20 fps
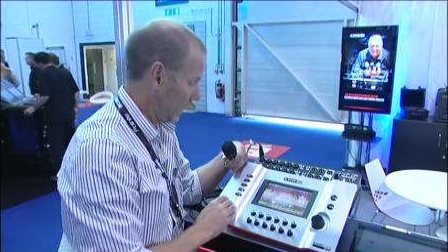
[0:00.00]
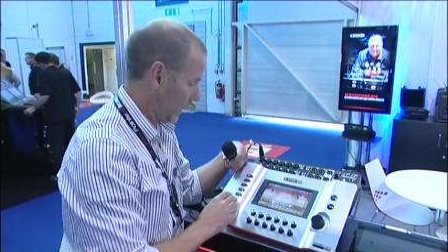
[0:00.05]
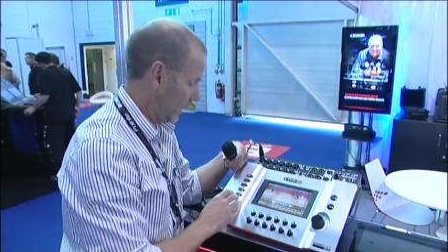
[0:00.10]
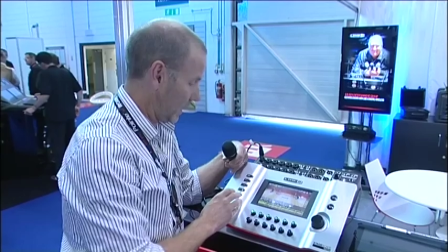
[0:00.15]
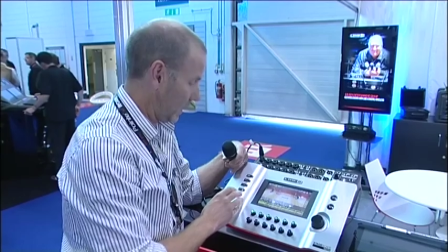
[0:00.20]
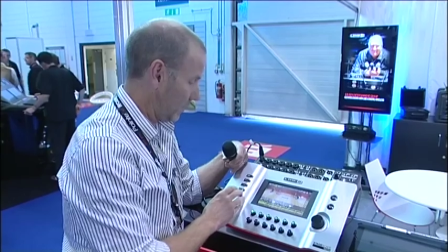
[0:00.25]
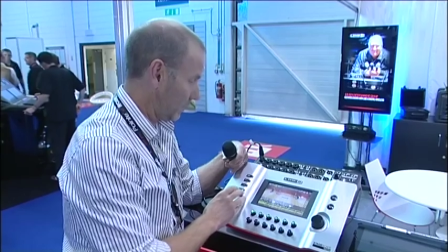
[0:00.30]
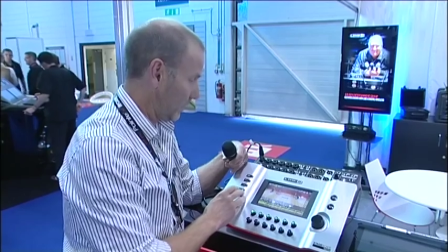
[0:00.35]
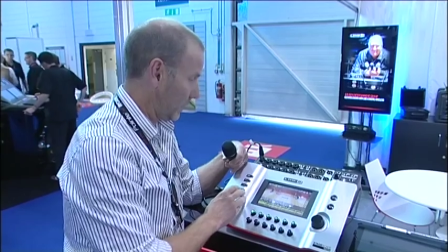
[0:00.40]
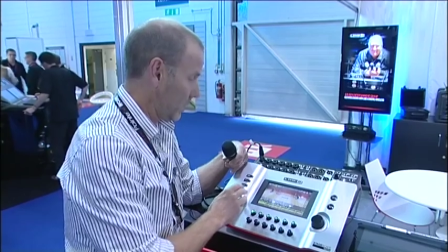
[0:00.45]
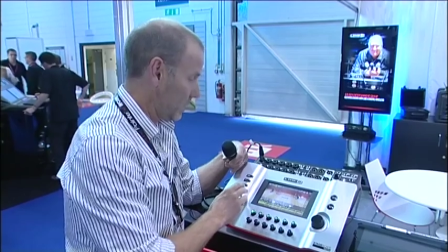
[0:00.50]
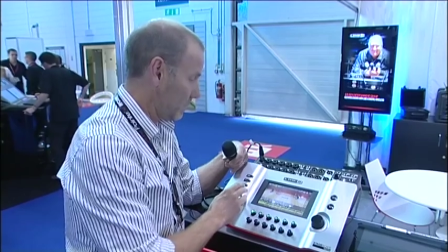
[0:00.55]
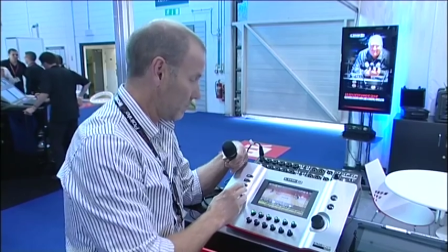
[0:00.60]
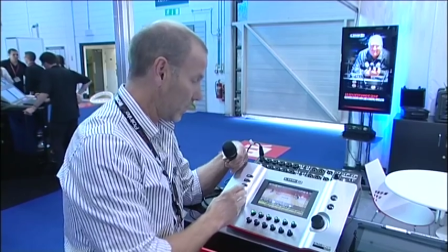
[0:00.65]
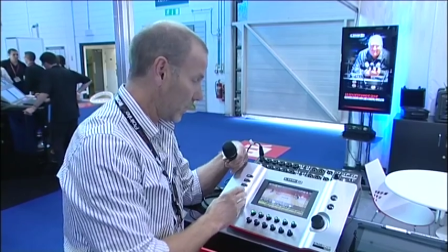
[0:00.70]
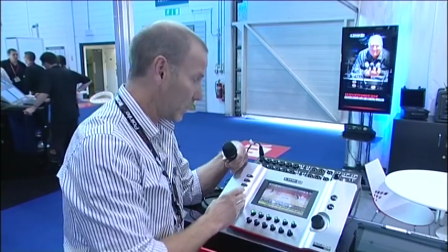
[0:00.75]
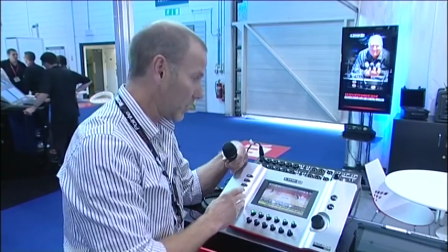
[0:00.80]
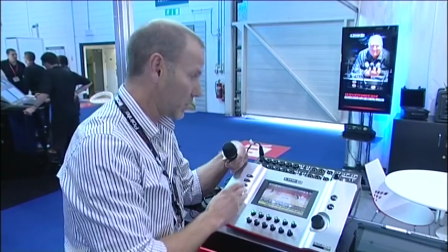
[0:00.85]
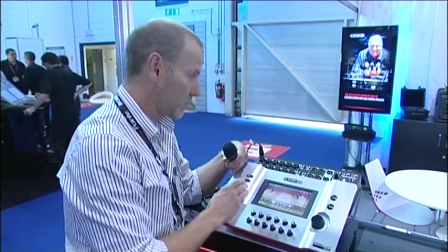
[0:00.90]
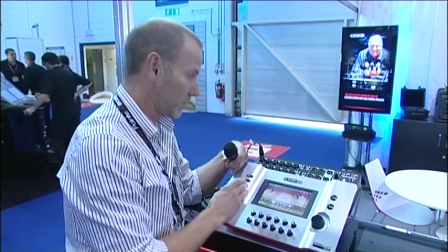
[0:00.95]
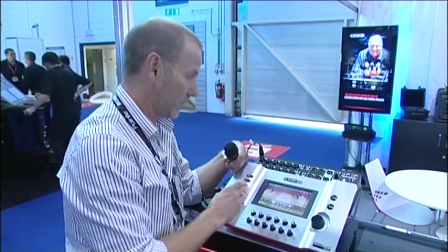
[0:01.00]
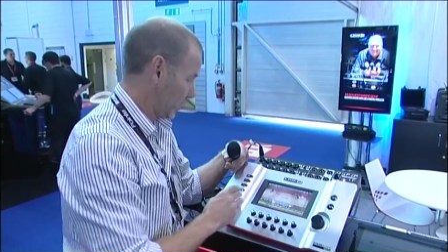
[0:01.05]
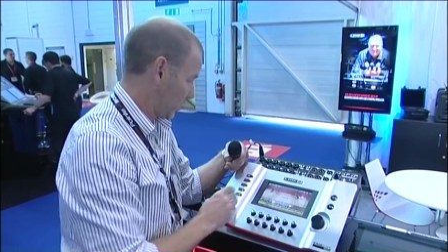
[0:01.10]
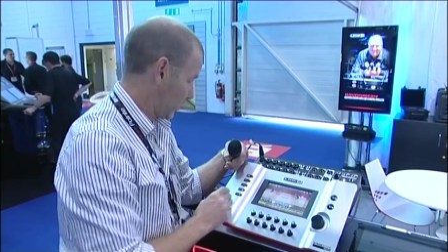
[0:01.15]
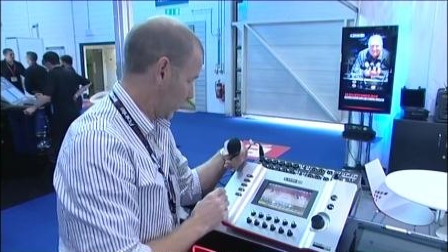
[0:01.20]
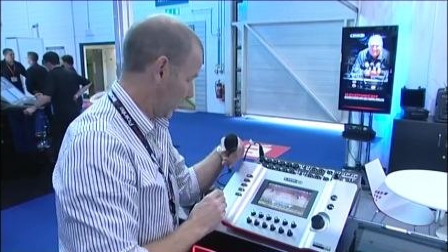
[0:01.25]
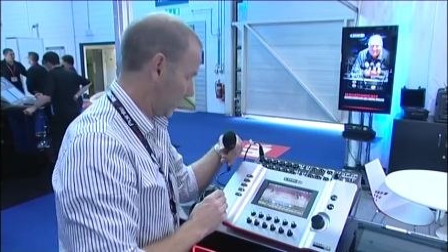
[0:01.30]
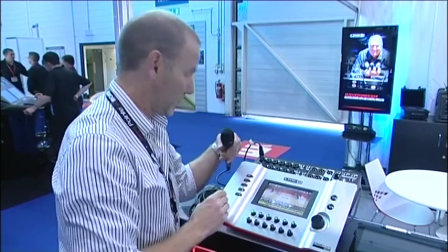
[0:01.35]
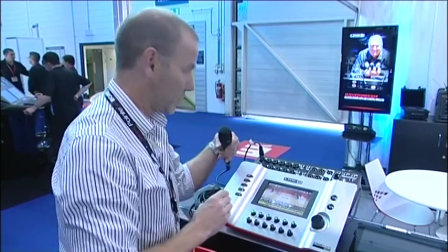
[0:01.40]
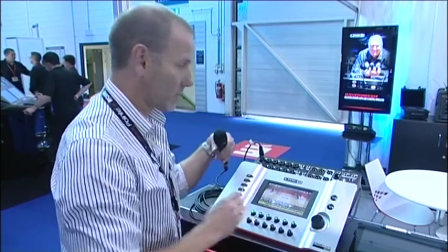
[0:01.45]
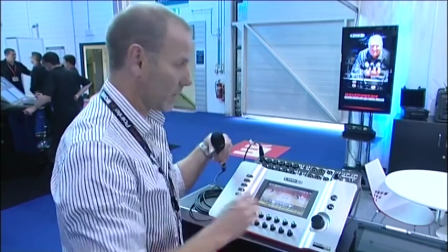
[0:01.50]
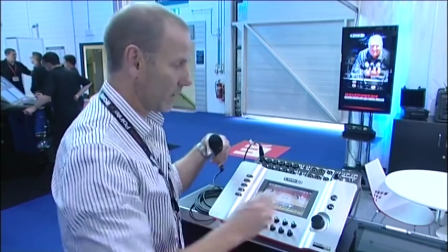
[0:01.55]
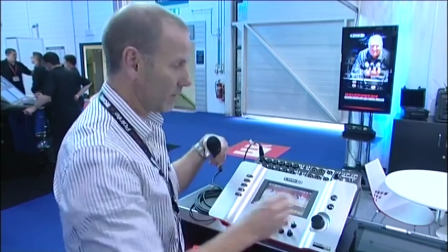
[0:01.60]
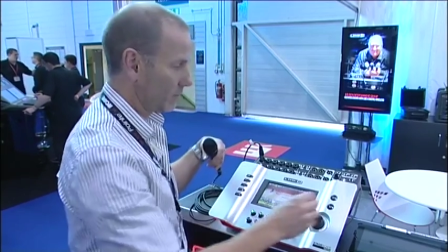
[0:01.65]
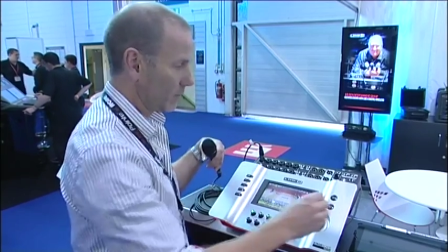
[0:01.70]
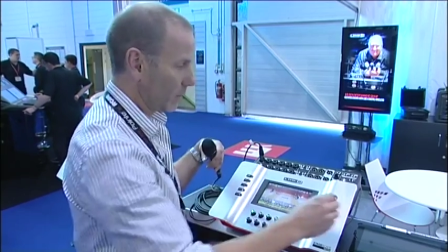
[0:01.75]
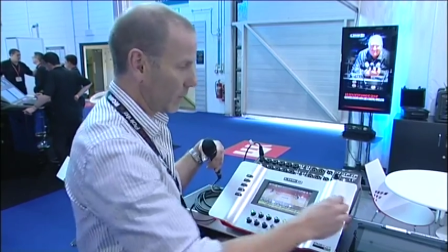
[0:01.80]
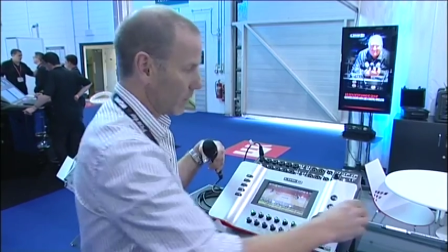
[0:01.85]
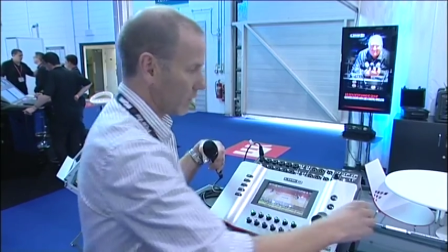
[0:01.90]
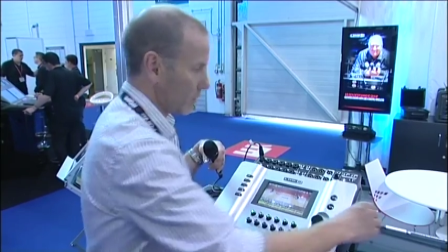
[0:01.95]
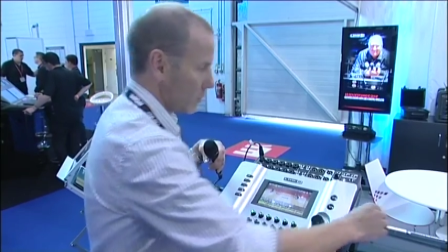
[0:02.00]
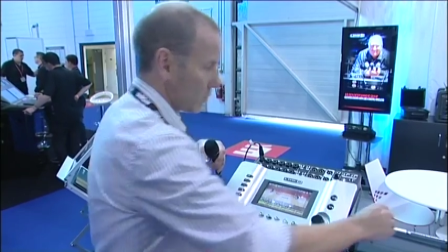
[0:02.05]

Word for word: Um, monitoring's pretty straightforward